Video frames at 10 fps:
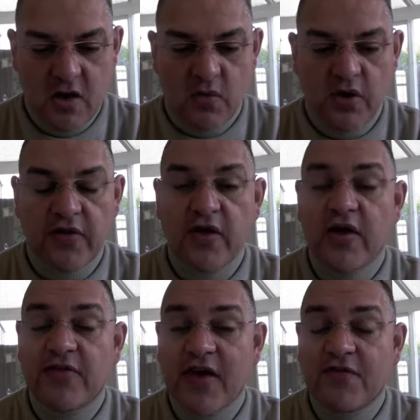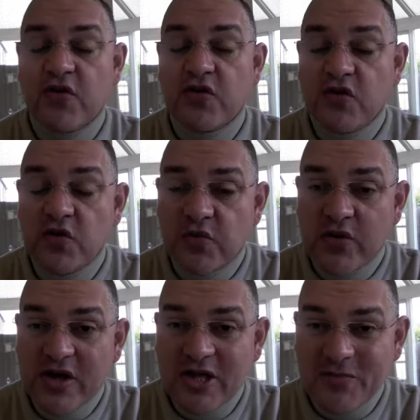What the, therefore you
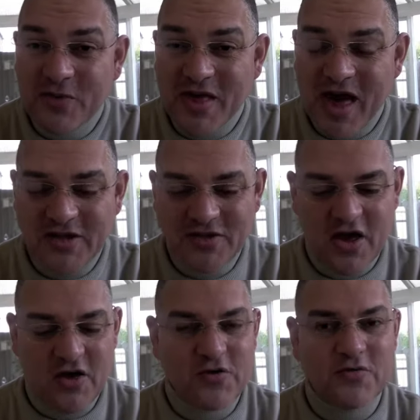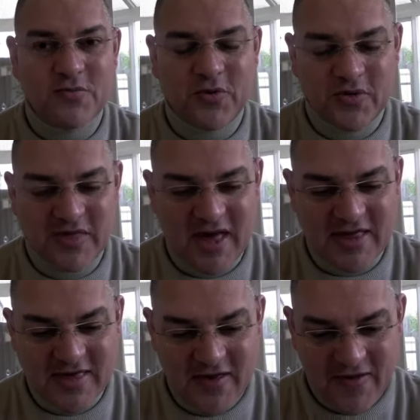worship as unknown, Paul
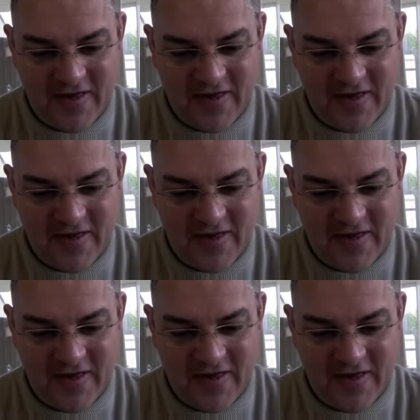says.